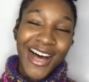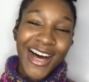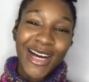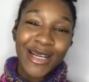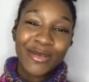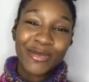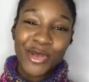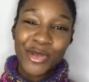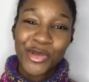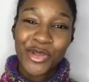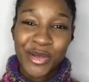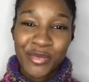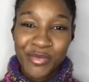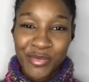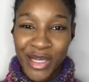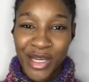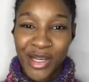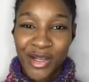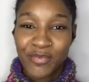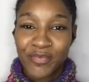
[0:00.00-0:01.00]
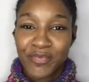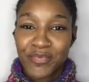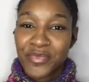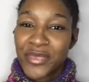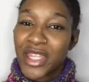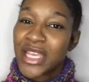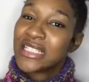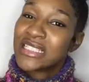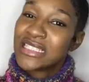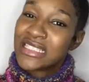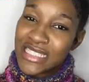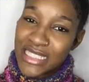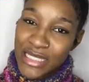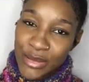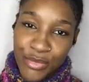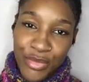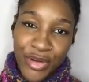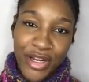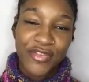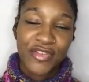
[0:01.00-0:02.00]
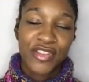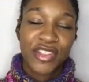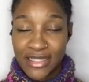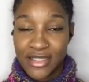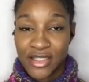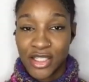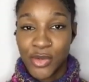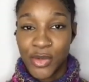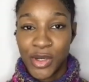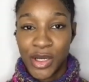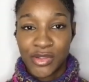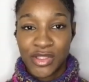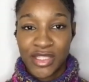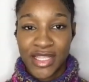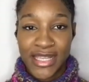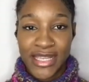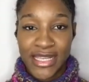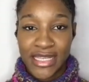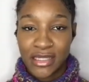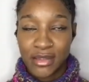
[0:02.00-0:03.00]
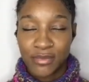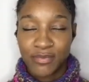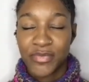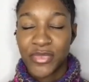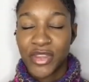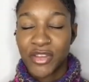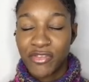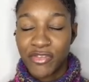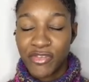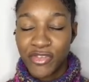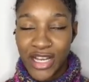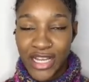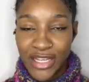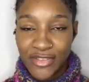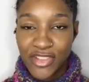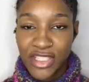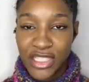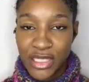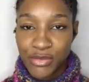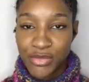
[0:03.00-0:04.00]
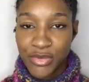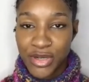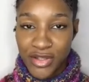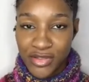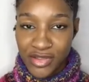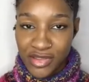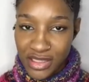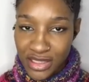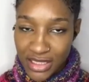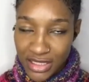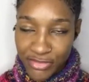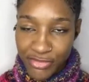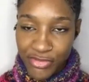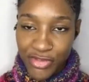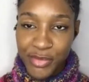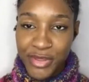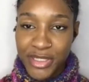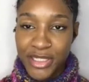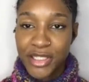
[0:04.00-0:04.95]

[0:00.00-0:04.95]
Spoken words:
I'm talking about deep breaths. So I'll take 5 deep breaths in from my